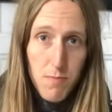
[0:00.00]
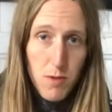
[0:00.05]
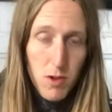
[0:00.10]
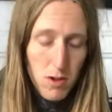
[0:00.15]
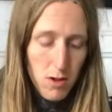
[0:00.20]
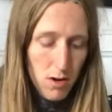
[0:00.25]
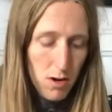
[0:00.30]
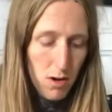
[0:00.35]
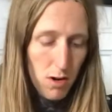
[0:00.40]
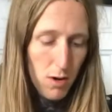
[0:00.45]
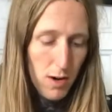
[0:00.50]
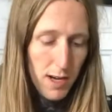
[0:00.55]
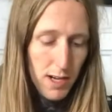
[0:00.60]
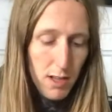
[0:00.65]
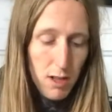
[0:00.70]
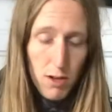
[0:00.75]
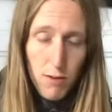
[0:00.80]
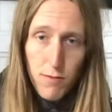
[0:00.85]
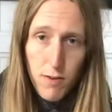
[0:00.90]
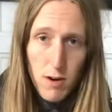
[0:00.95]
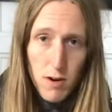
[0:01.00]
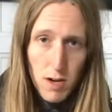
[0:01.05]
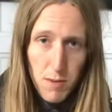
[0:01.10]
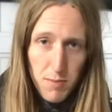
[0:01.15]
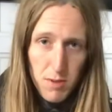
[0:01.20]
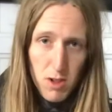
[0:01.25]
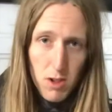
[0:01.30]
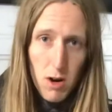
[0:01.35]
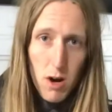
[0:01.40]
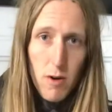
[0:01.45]
So, Kristoffer, I'm
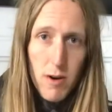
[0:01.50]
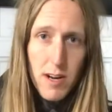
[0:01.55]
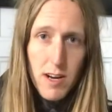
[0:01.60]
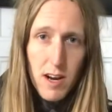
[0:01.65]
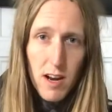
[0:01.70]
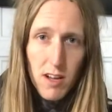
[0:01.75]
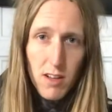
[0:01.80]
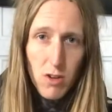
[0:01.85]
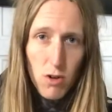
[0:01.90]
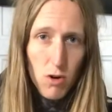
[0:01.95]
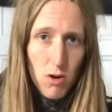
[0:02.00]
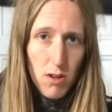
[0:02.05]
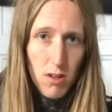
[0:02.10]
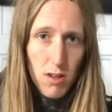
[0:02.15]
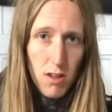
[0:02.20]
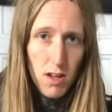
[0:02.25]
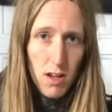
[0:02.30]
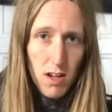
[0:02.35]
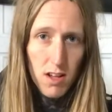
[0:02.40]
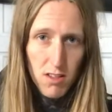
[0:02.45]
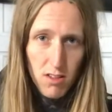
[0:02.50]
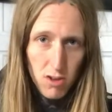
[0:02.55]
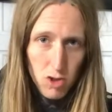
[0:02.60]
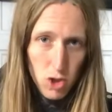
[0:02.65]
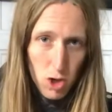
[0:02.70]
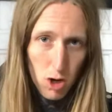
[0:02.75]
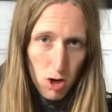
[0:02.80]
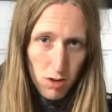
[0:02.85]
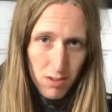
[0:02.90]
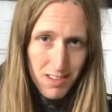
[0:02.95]
sorry that it took such
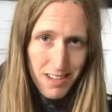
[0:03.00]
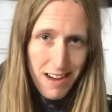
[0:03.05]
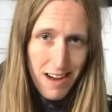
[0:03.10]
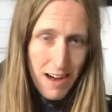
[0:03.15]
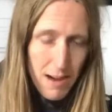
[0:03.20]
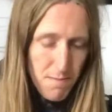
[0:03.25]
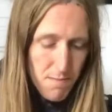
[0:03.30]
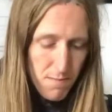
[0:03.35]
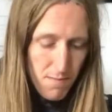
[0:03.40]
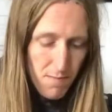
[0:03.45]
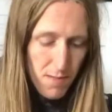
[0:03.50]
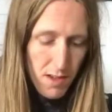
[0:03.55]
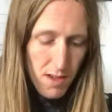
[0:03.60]
a long time.